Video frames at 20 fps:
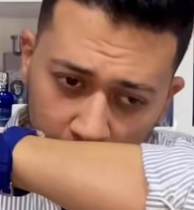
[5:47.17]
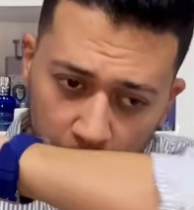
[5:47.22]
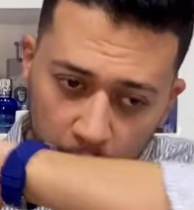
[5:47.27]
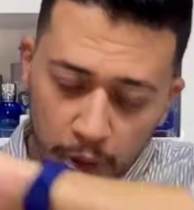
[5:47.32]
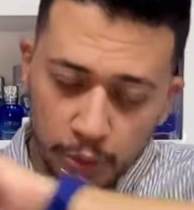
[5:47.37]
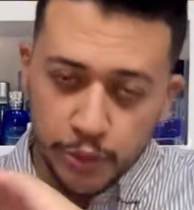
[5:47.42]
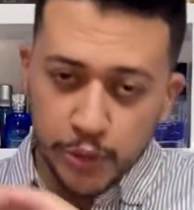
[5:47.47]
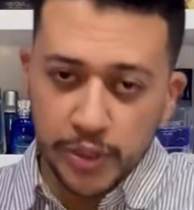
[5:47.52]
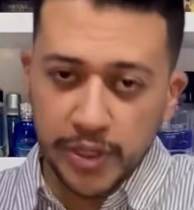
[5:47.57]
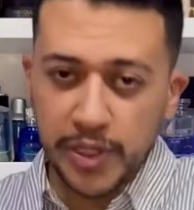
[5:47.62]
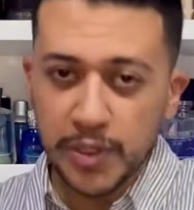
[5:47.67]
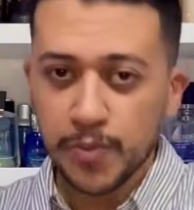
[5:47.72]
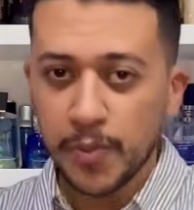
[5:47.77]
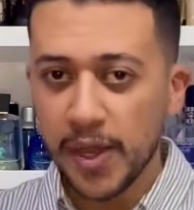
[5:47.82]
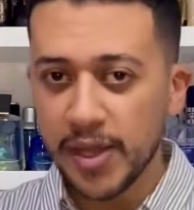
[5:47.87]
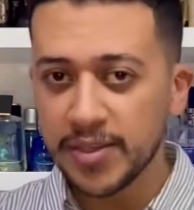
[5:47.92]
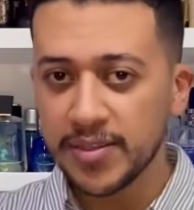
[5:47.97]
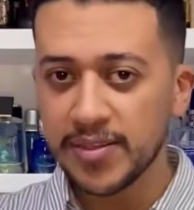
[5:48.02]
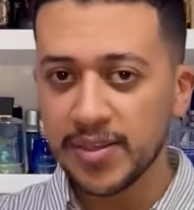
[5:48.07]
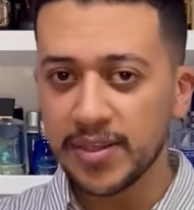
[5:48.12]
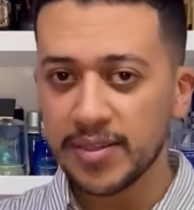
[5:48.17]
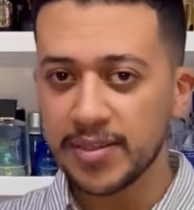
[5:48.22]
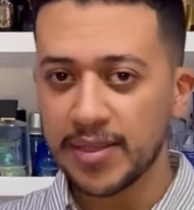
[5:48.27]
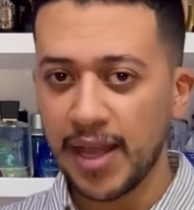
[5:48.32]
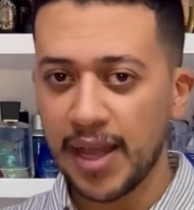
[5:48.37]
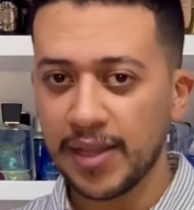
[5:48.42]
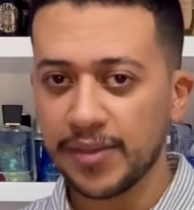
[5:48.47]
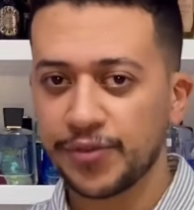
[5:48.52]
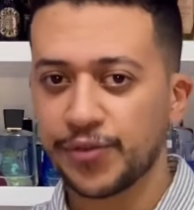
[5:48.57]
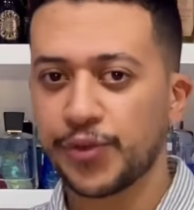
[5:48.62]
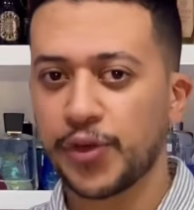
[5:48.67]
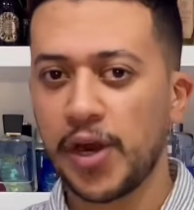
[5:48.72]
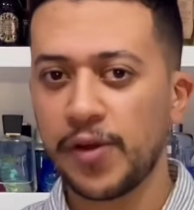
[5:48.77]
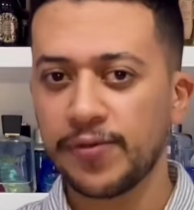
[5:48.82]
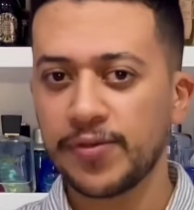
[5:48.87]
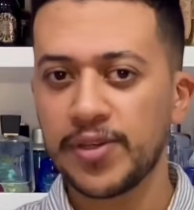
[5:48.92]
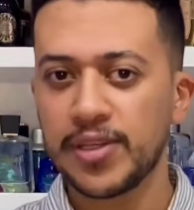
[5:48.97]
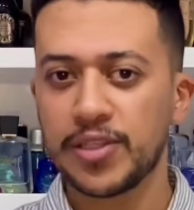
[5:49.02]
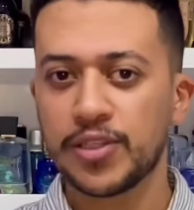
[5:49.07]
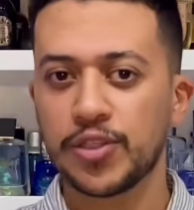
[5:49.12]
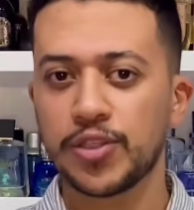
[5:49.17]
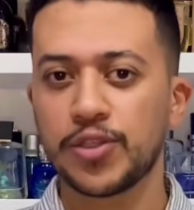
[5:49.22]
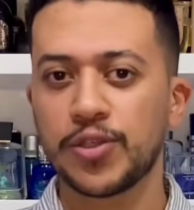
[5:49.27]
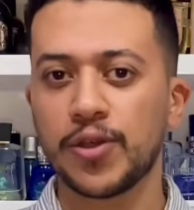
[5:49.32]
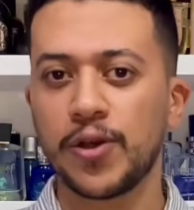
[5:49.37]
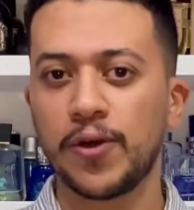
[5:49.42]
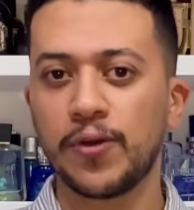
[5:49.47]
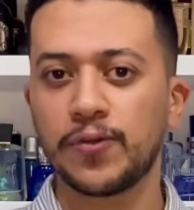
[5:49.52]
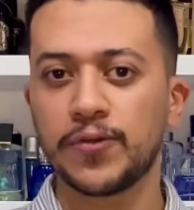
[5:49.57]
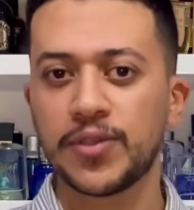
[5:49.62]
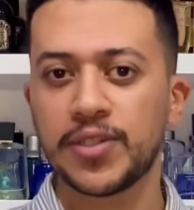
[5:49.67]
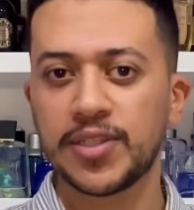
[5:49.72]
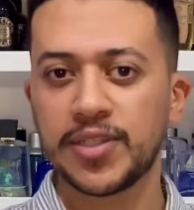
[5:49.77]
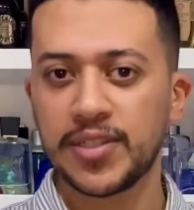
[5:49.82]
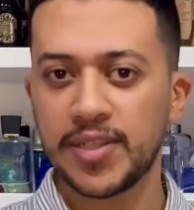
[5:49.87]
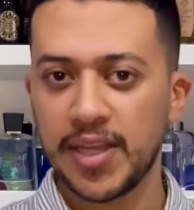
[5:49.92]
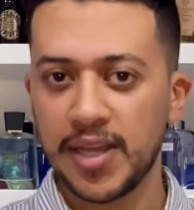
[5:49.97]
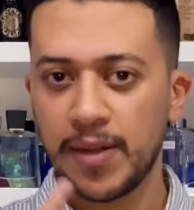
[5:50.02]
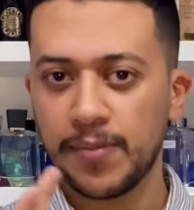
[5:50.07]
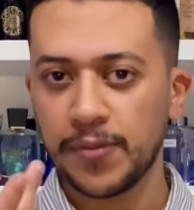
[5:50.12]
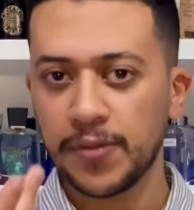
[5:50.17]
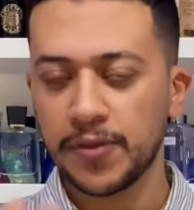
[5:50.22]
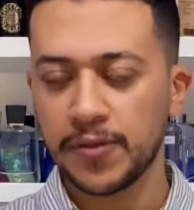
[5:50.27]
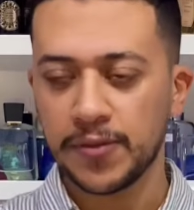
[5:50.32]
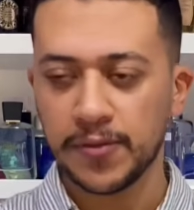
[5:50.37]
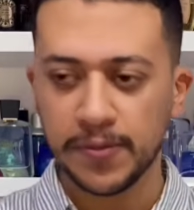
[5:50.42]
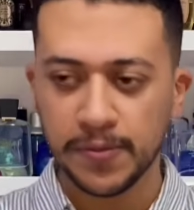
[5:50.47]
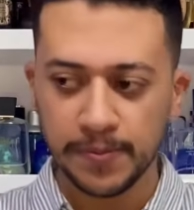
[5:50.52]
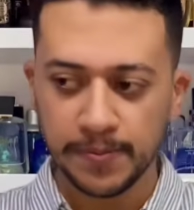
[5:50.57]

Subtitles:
Also the spiciness and roughness of cinnamon.